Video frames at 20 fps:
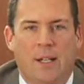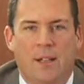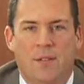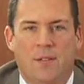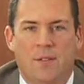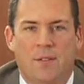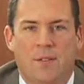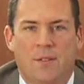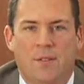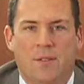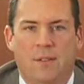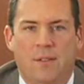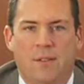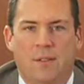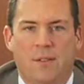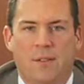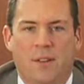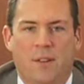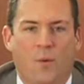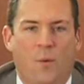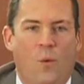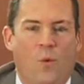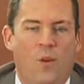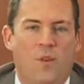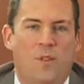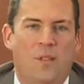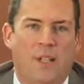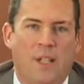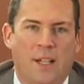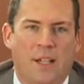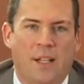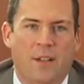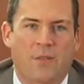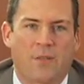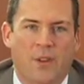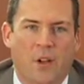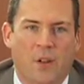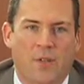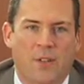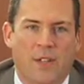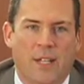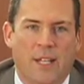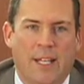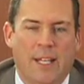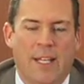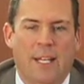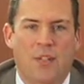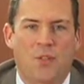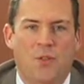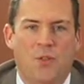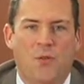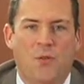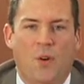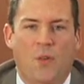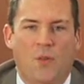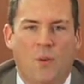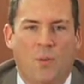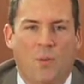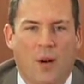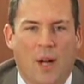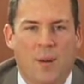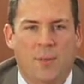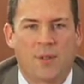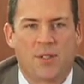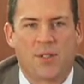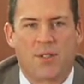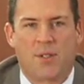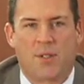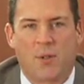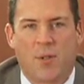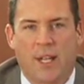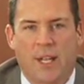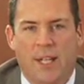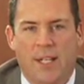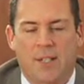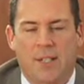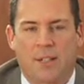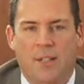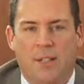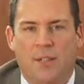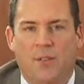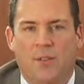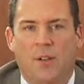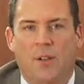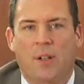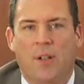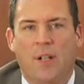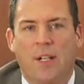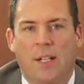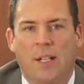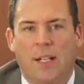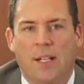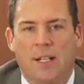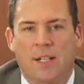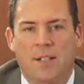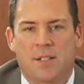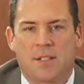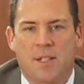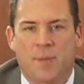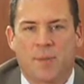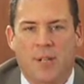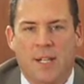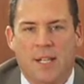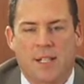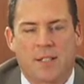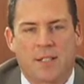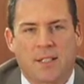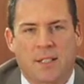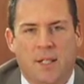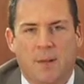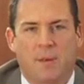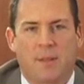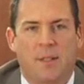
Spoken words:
There's nothing worse than getting involved in a case you've overpromised and you can't deliver, and then someone has to come